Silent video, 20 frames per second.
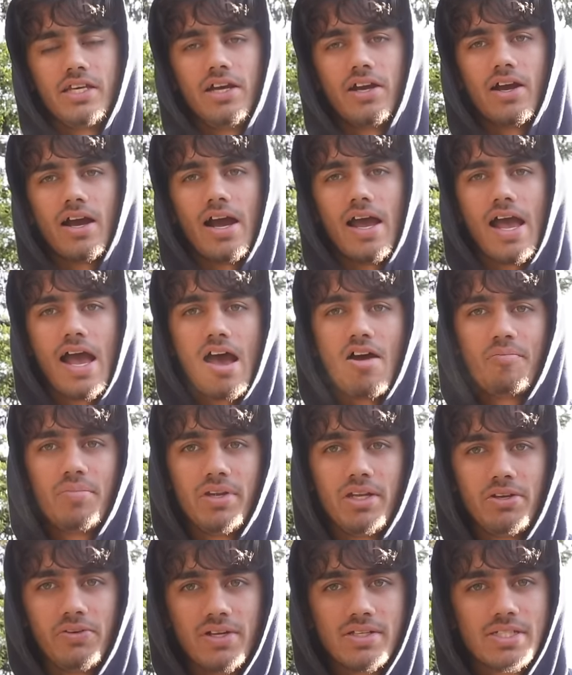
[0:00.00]
year, I have
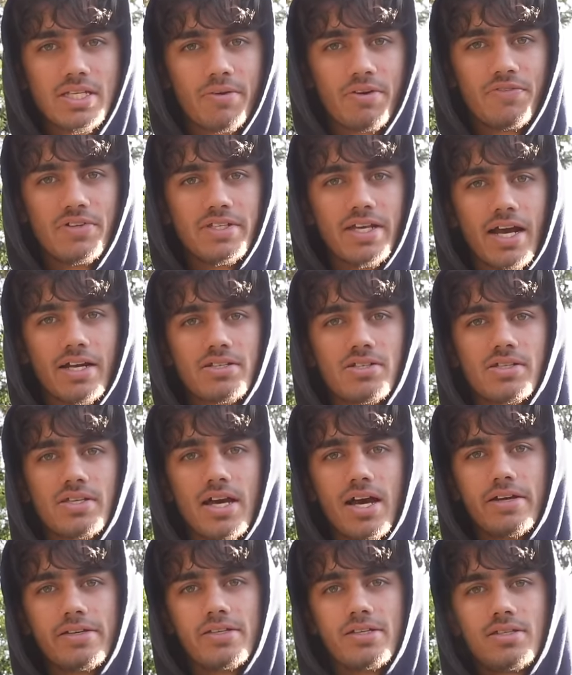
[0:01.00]
been doing some of his
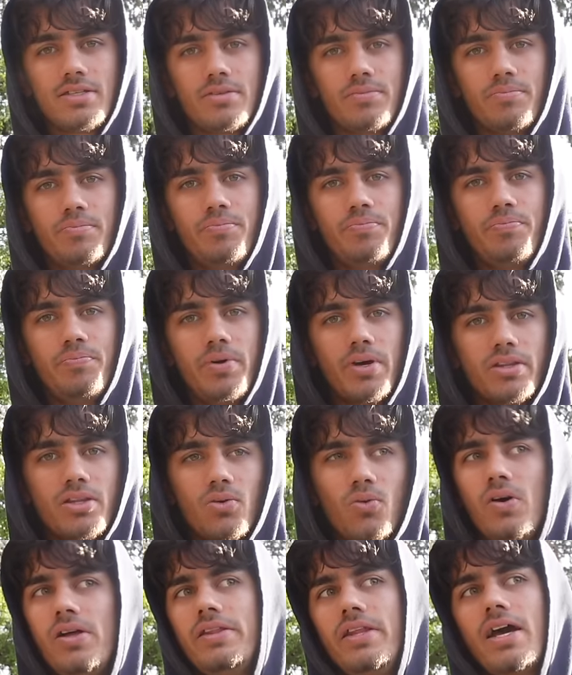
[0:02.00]
exercises, but the
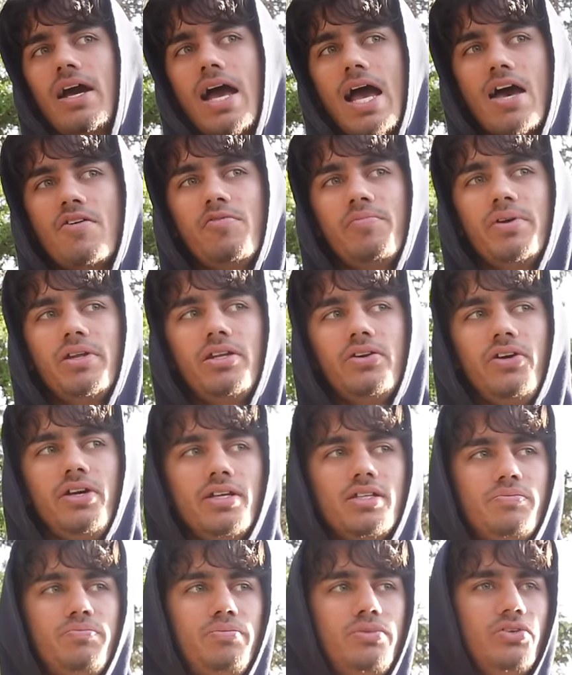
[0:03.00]
one thing I haven't been doing
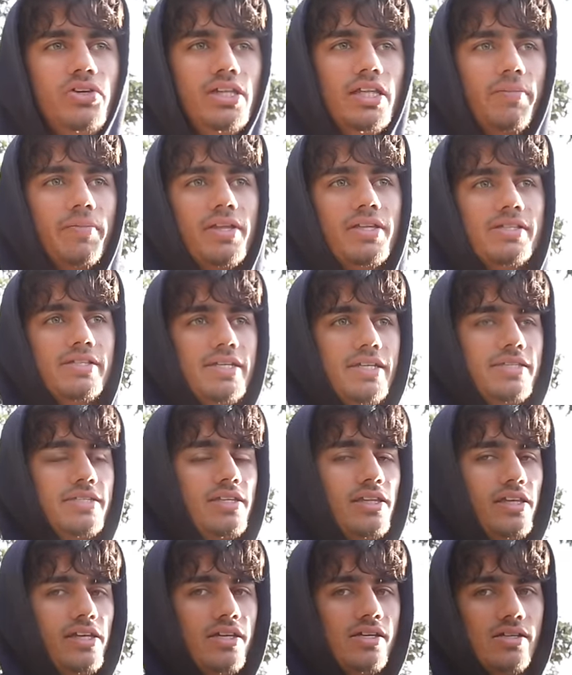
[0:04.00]
is doing them
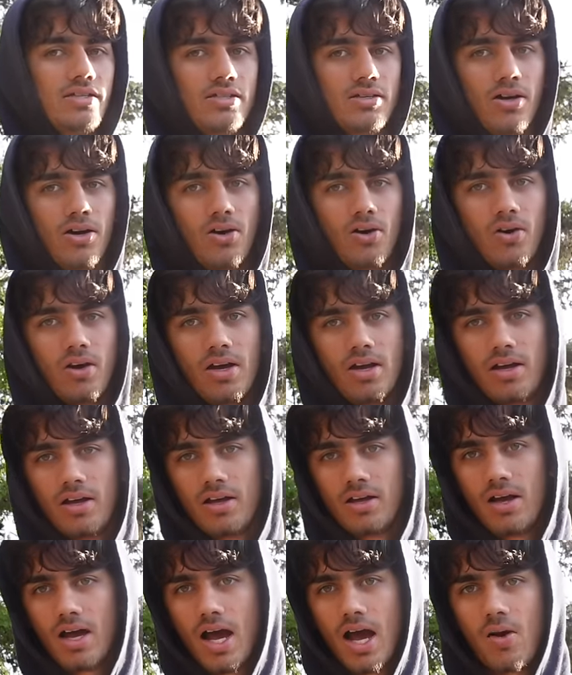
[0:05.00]
consistently. So
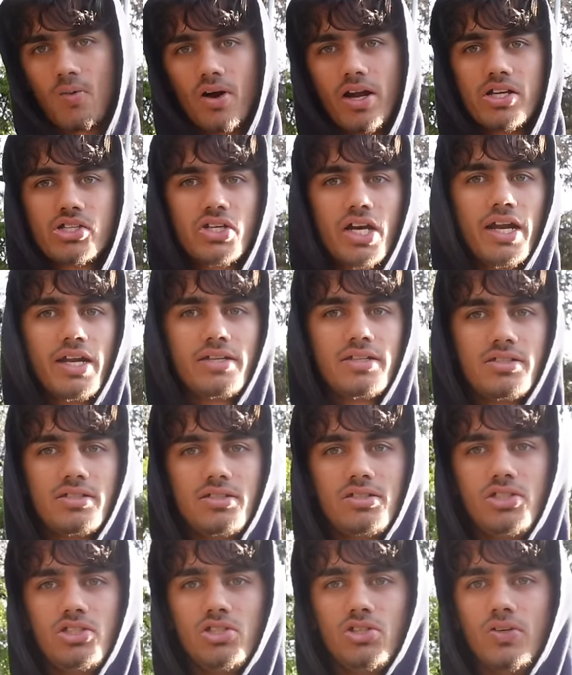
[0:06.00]
I want to try to just
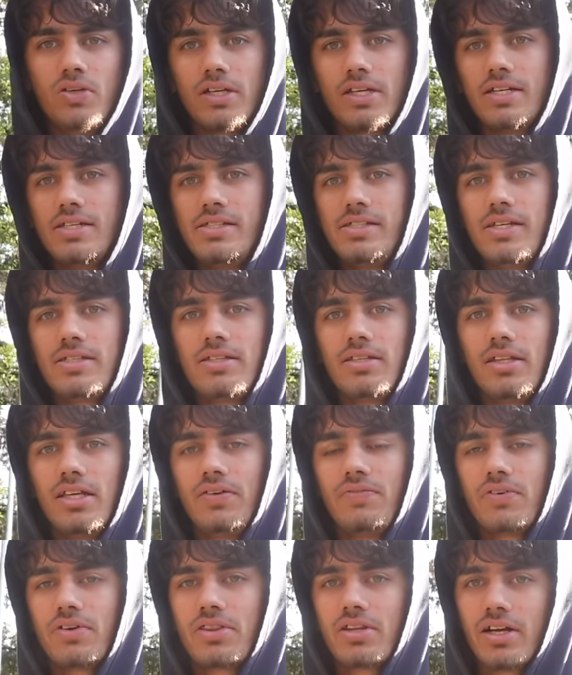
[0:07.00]
do it consistently
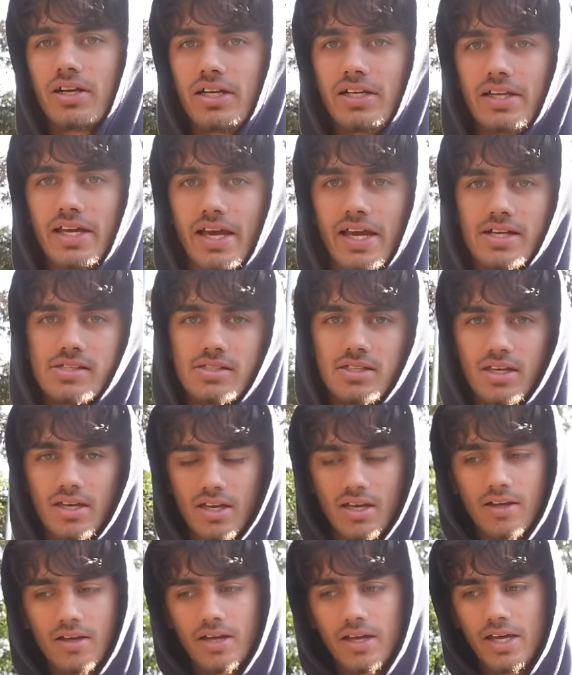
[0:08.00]
for 30 days.
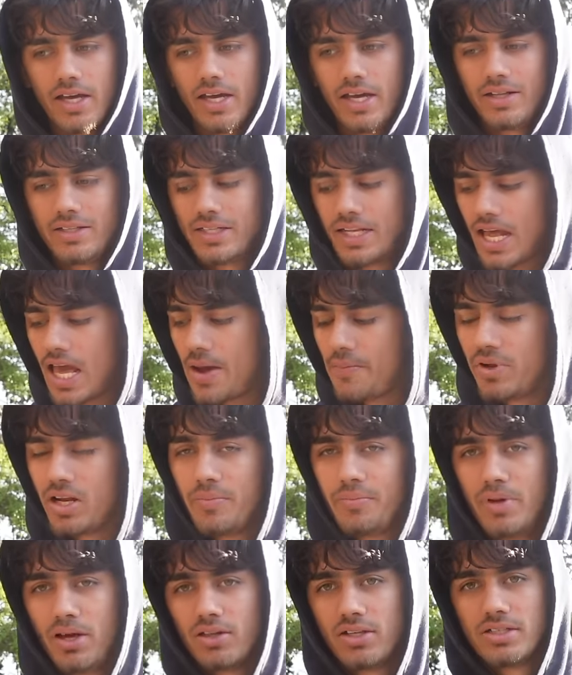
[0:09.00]
And today I'm going to
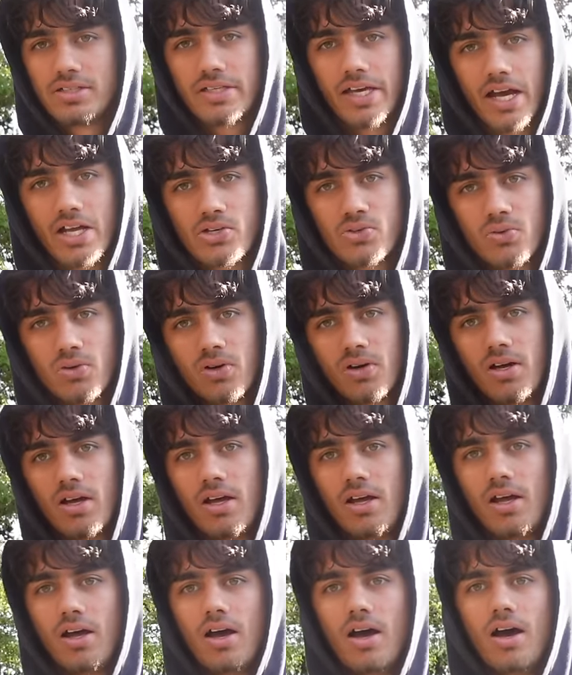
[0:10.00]
build a schedule
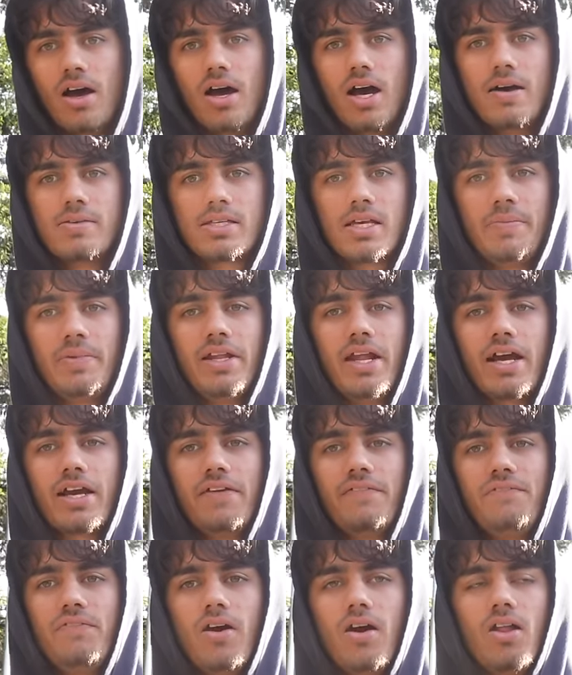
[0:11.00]
of uh, something I
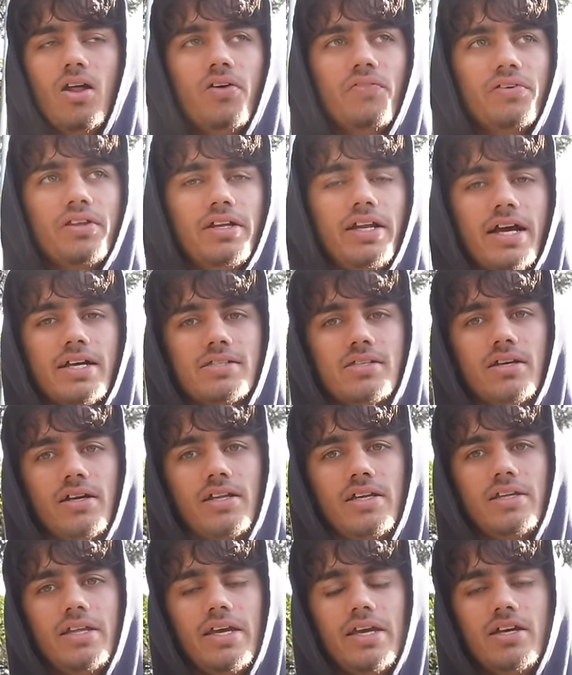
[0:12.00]
can follow for the next
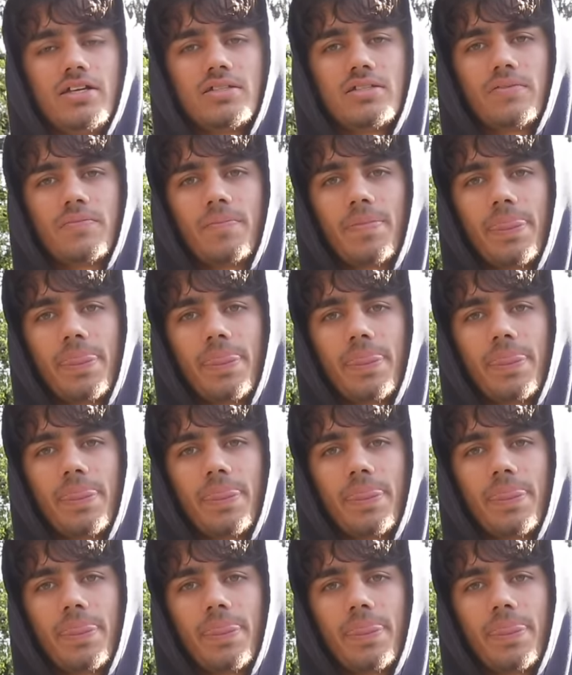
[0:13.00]
30 days.